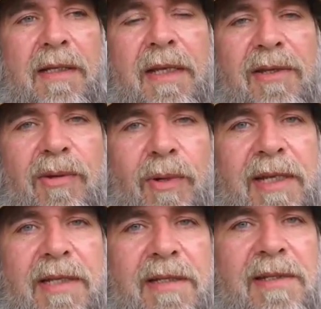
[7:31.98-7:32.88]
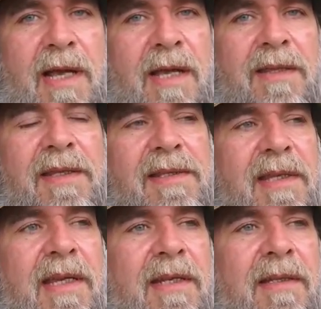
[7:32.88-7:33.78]
ingredients on the
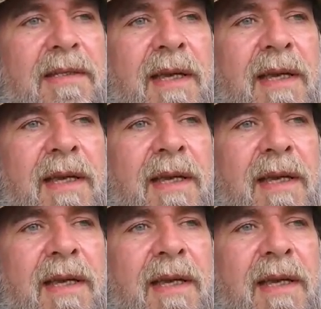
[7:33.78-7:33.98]
seed